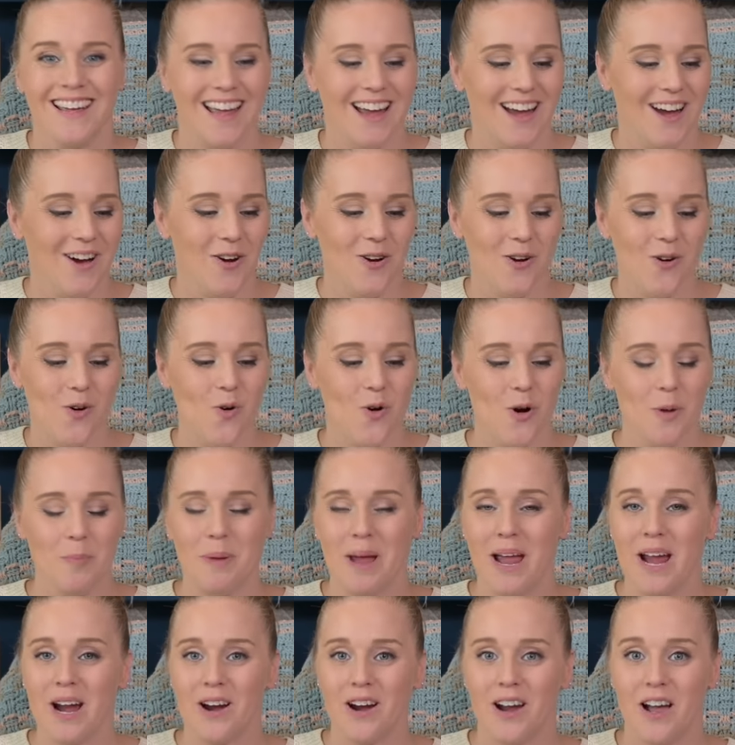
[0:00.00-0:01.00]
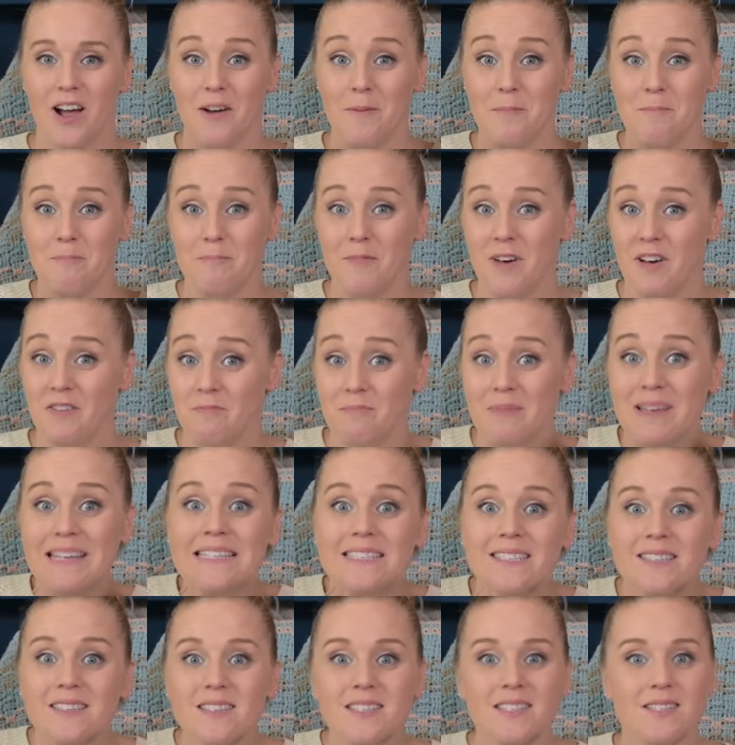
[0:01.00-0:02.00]
Or, or a pair of, of
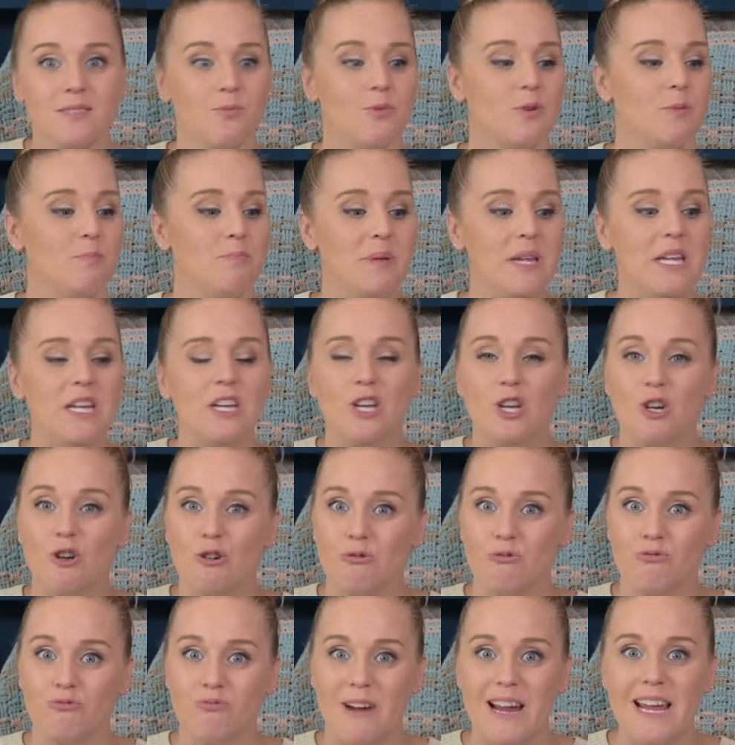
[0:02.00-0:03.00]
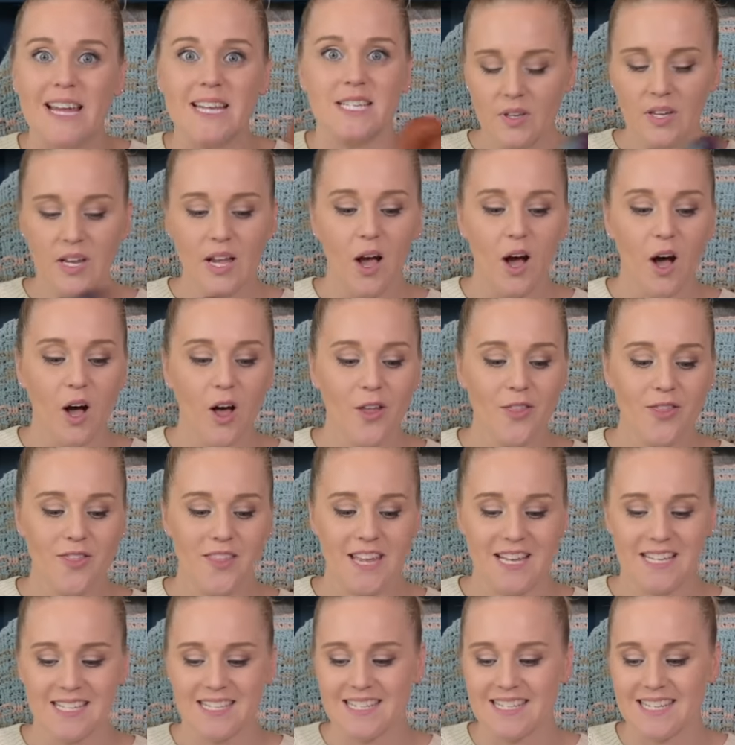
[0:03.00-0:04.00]
mittens would be great. All
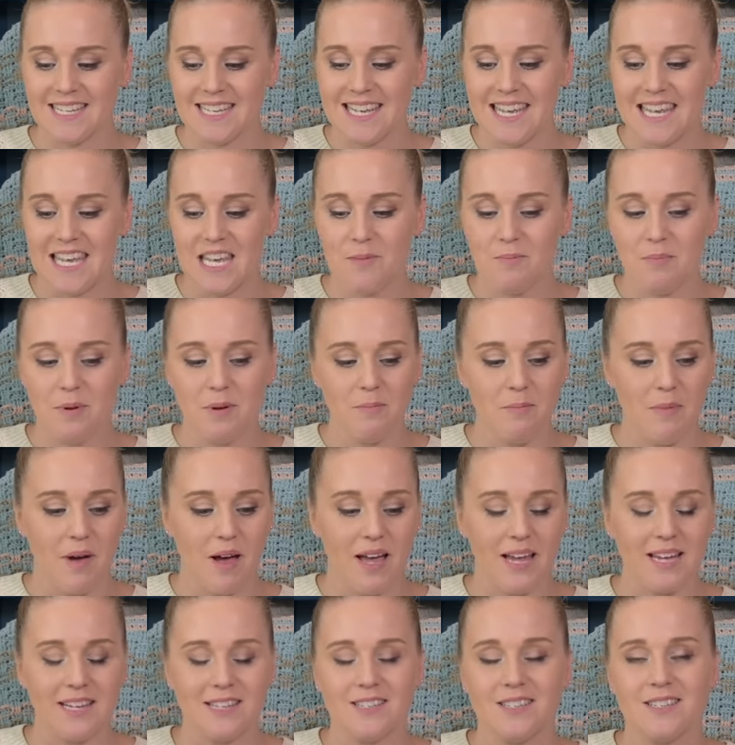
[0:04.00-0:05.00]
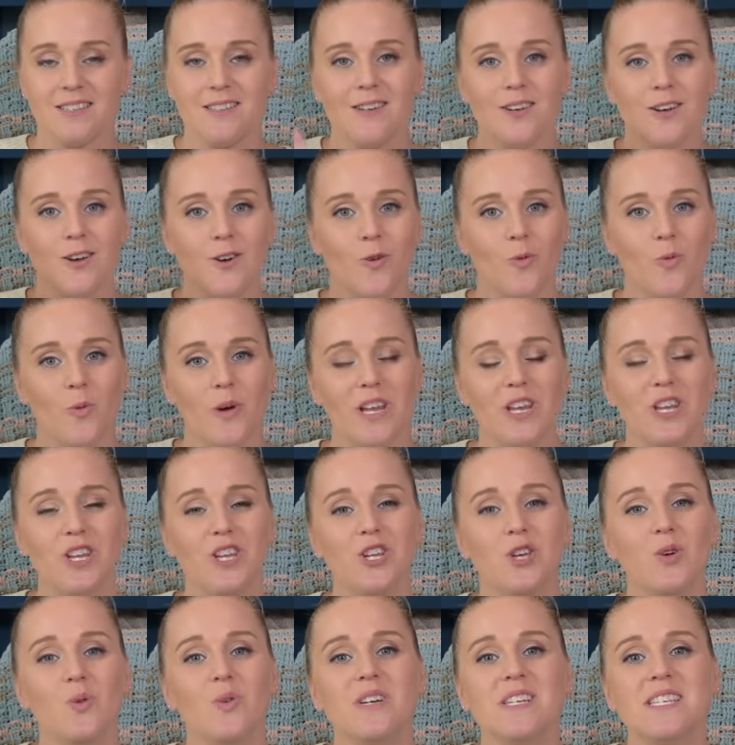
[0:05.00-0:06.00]
things to keep in mind when
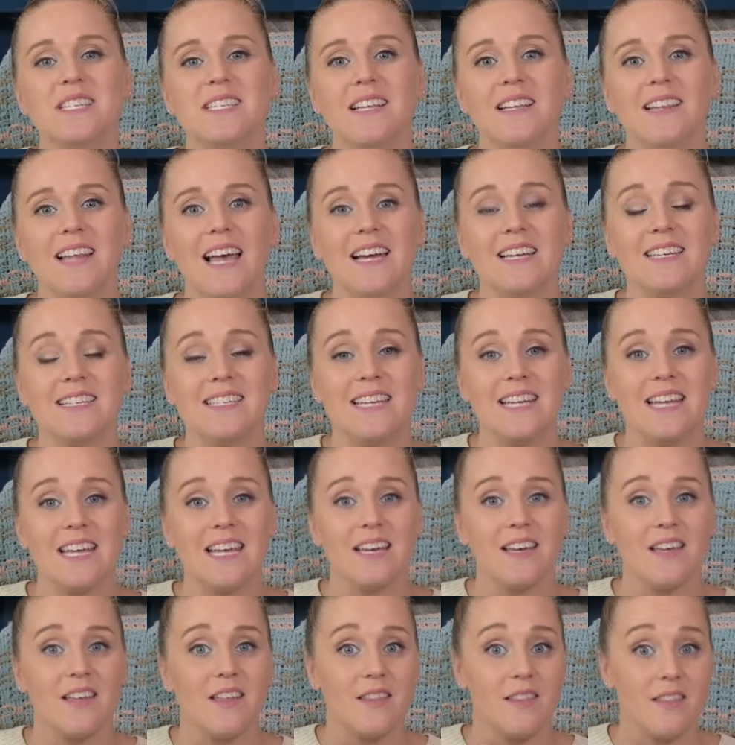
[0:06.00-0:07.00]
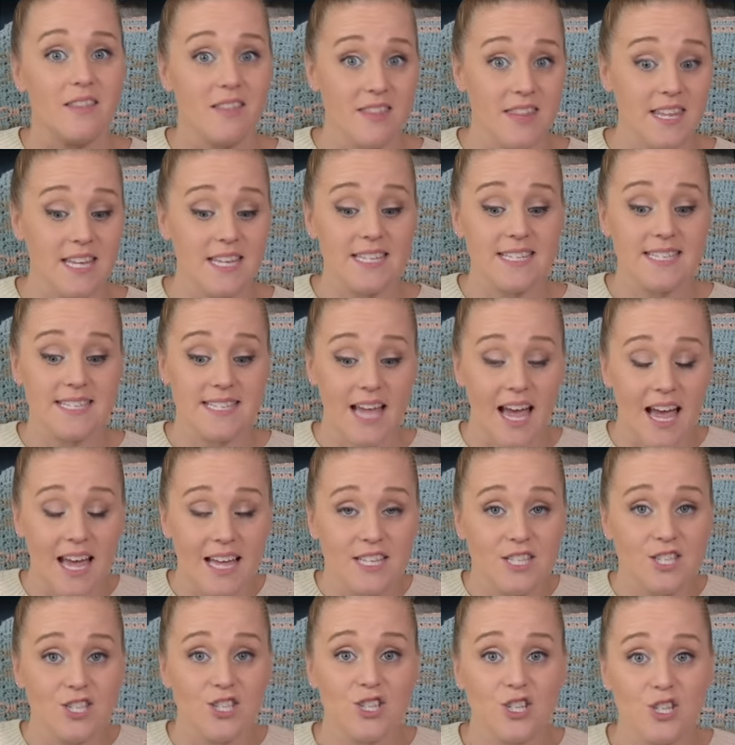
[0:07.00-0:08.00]
you are selecting the
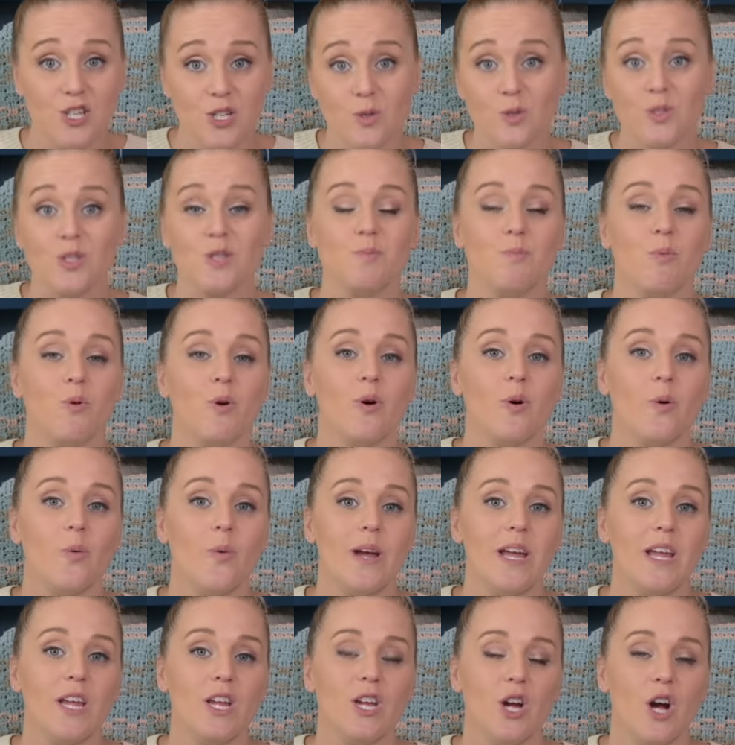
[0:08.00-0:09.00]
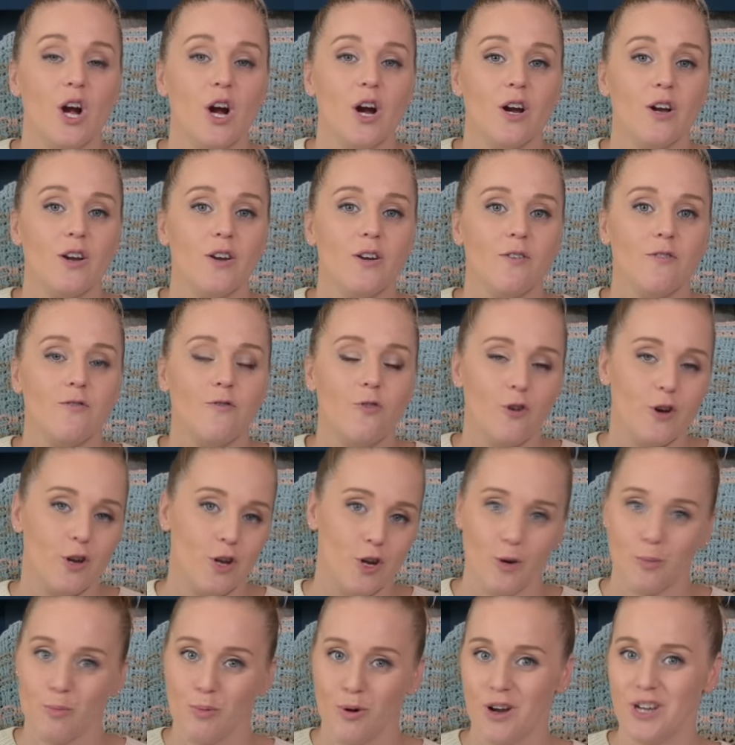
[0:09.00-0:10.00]
size 2 sport weight yarn for
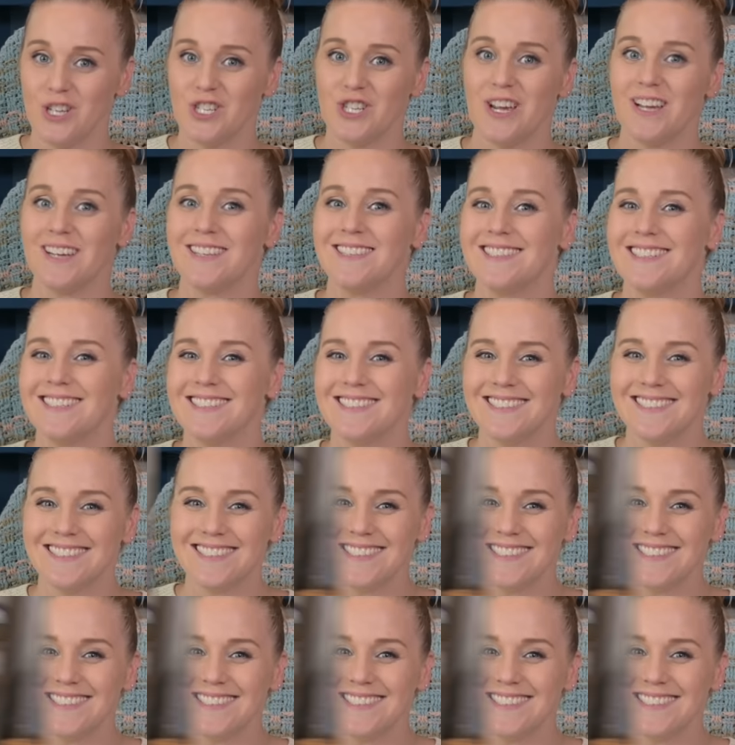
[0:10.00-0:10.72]
your project.